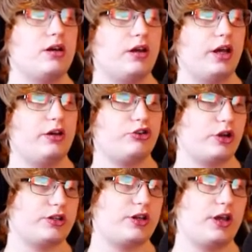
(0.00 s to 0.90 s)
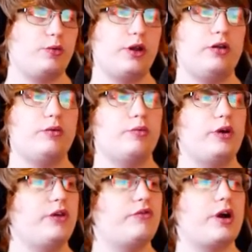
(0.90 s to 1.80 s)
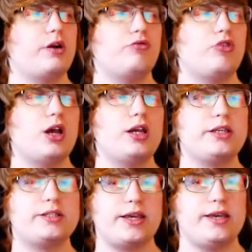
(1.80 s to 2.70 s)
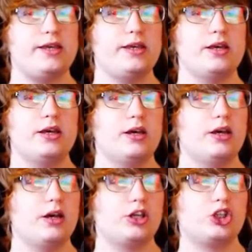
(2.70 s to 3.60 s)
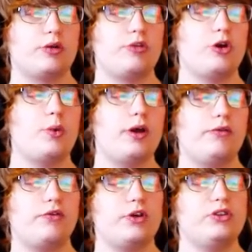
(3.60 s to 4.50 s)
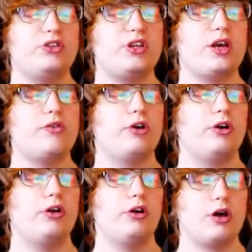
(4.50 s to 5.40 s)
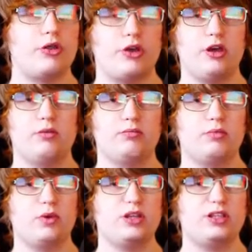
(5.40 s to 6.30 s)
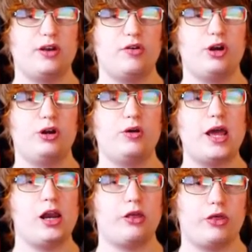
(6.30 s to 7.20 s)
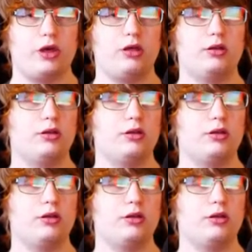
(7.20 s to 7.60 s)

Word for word: interesting. We we very rarely see something with zero nothing, zero anything.